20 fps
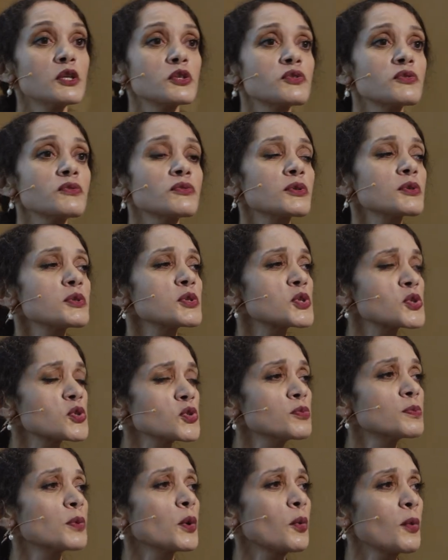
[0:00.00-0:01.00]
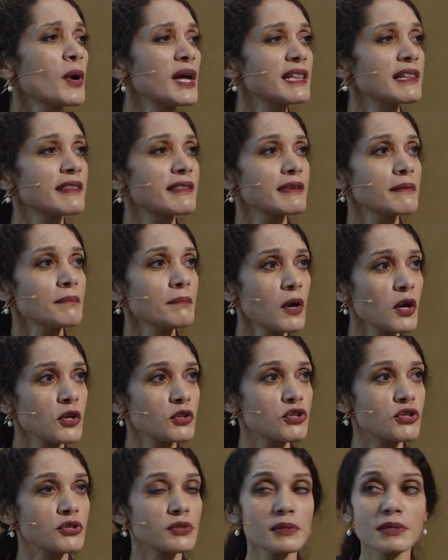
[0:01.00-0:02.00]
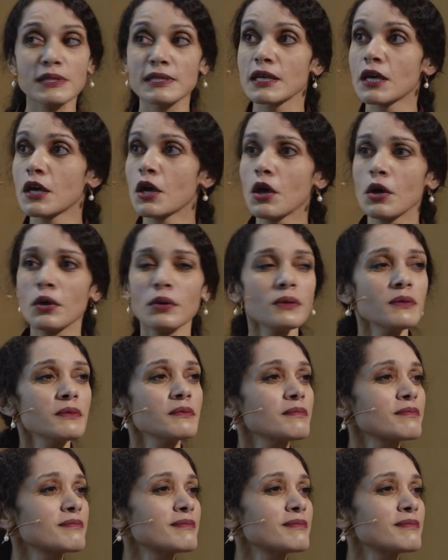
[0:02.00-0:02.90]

to the super wealthy merchants who